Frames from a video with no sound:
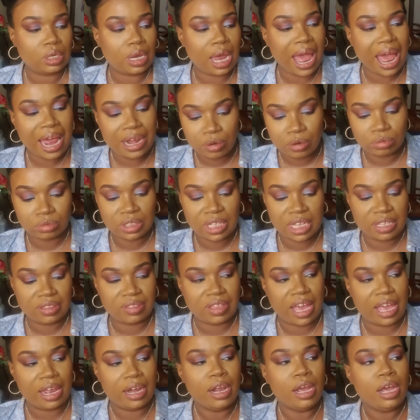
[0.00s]
I don't think
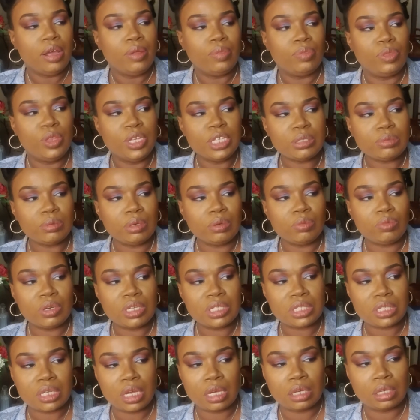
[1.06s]
that. This one
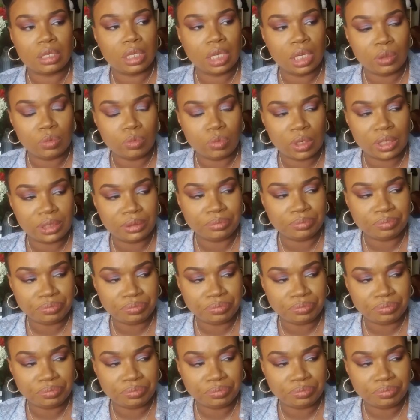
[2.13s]
was a good one.